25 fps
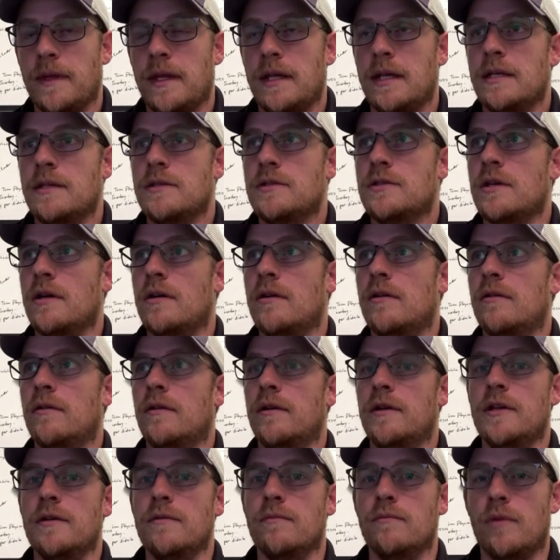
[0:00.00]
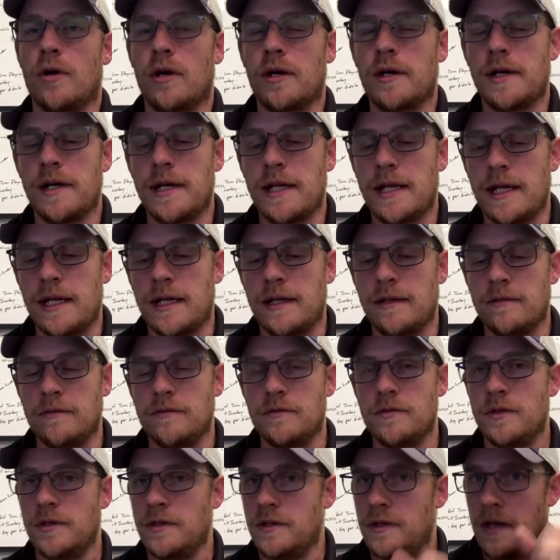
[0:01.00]
So your marketing,
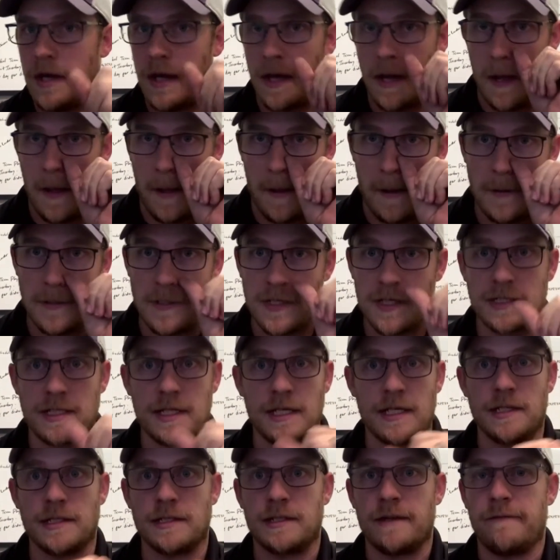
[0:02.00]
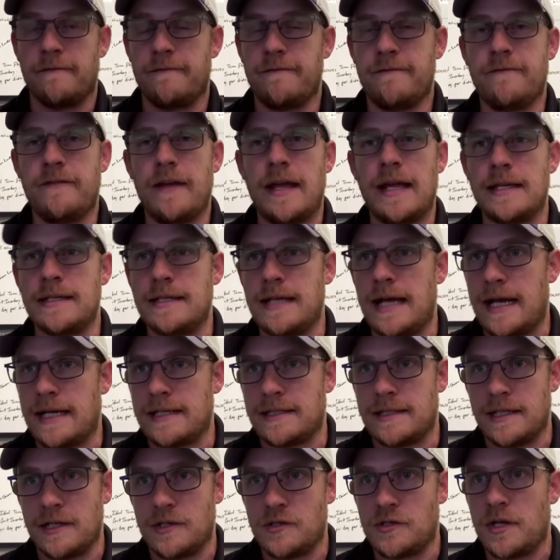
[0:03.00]
Jessica does a
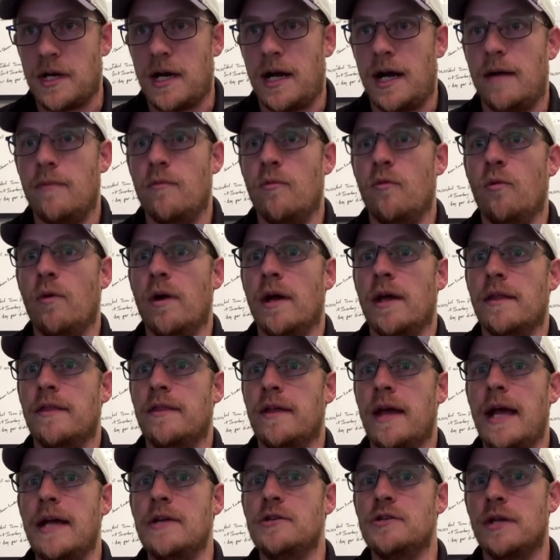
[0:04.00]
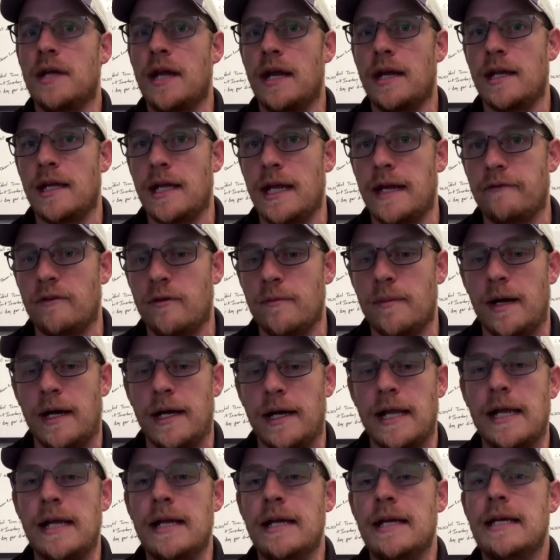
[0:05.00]
fantastic job with educating everybody.